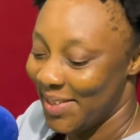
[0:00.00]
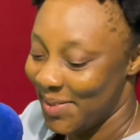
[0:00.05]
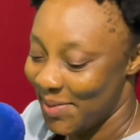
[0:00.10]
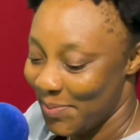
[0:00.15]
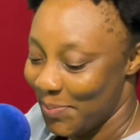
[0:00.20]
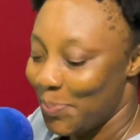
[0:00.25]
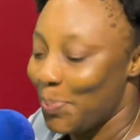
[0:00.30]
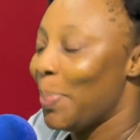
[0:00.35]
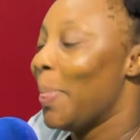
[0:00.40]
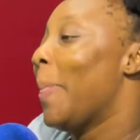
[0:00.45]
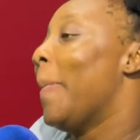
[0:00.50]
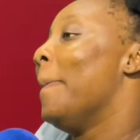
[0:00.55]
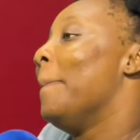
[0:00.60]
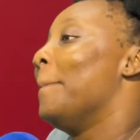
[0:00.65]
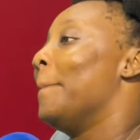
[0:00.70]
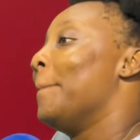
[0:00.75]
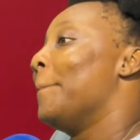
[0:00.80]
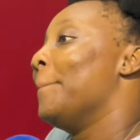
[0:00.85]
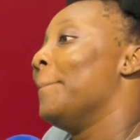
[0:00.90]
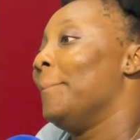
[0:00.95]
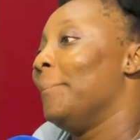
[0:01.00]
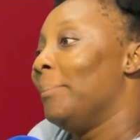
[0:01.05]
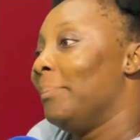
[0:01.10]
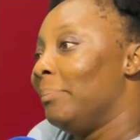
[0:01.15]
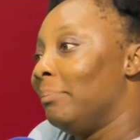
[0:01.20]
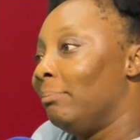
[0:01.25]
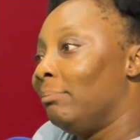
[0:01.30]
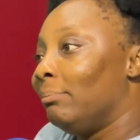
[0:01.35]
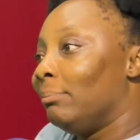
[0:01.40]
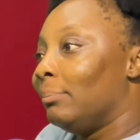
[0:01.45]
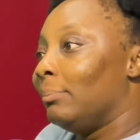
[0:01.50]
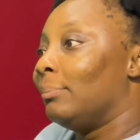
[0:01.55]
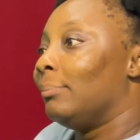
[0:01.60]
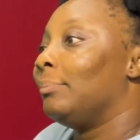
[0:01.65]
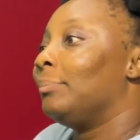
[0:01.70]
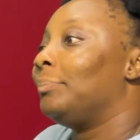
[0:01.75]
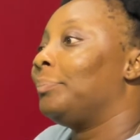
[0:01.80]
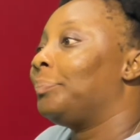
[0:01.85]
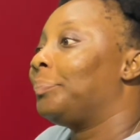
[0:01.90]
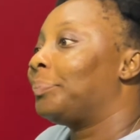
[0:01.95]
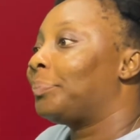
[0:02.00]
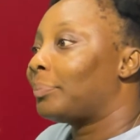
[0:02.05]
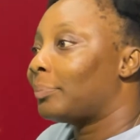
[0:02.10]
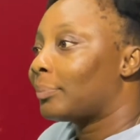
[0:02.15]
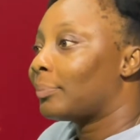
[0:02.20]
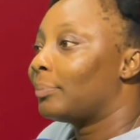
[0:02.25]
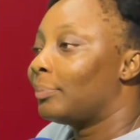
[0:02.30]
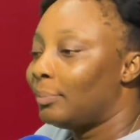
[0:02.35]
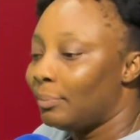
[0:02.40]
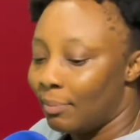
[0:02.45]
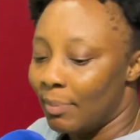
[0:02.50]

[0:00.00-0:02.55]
Mommy, would be a rabbia ba?